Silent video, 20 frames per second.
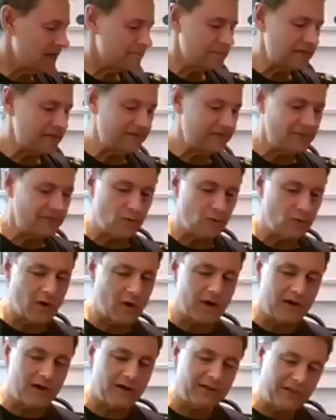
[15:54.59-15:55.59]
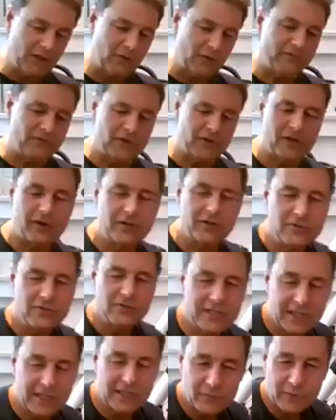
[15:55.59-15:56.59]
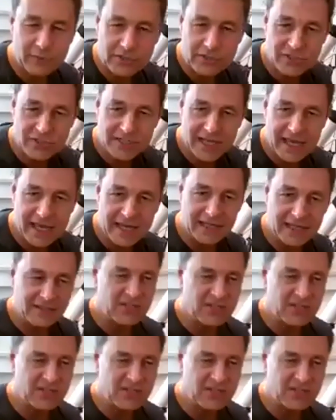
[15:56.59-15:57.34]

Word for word: But if you are, you know, if you are using it when you're standing,